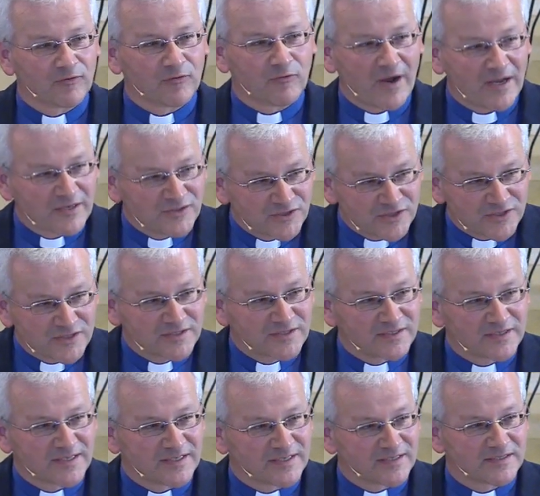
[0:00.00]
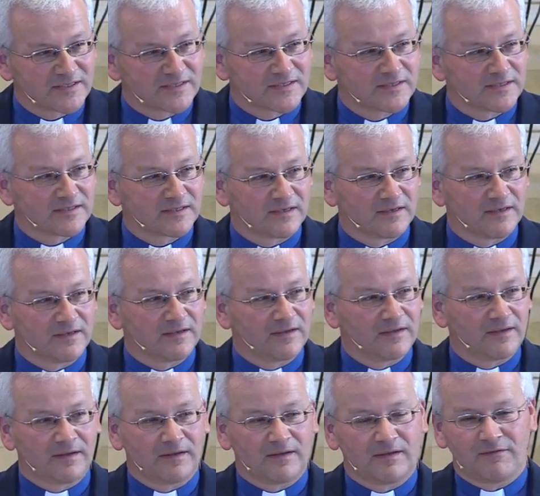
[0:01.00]
Righteousness,
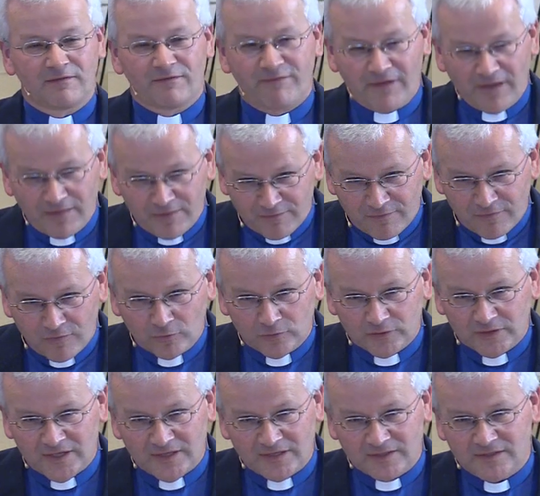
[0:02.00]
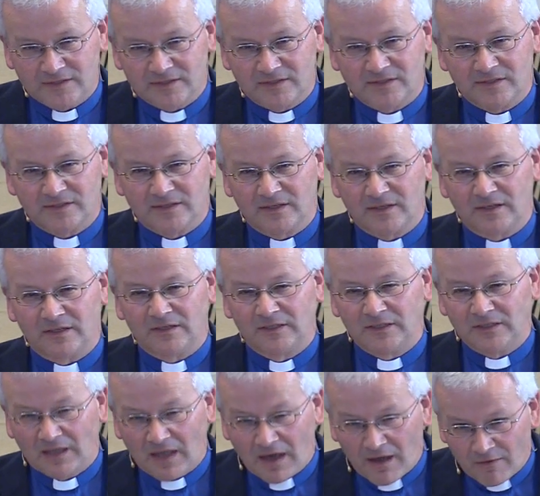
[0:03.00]
faithfulness,
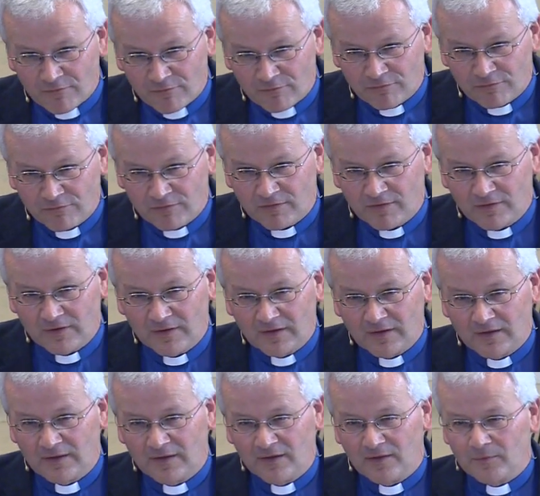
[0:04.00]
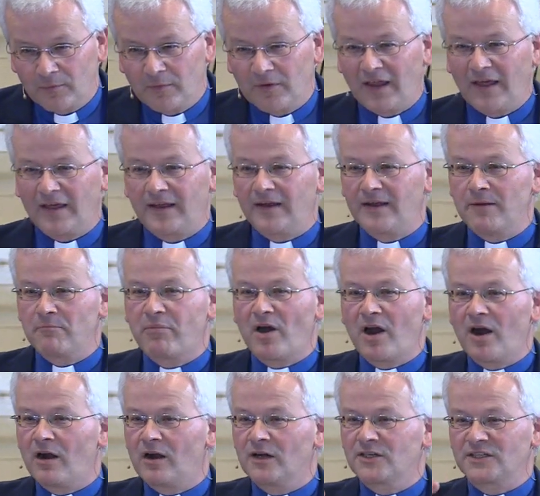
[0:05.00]
love. We're like in a
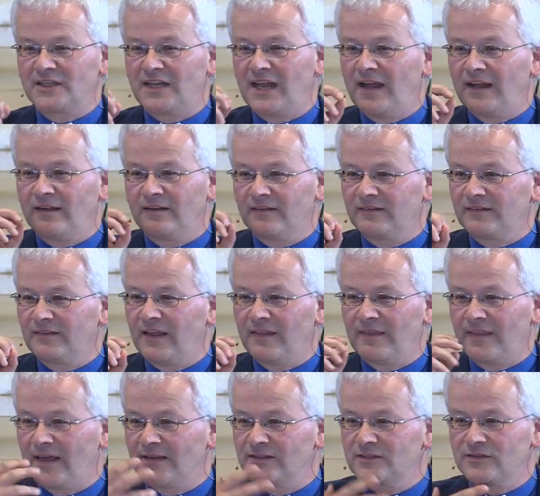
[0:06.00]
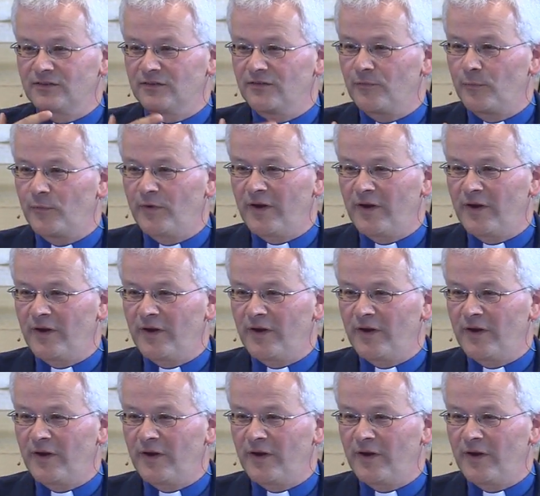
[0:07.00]
parched land. It's like that sort of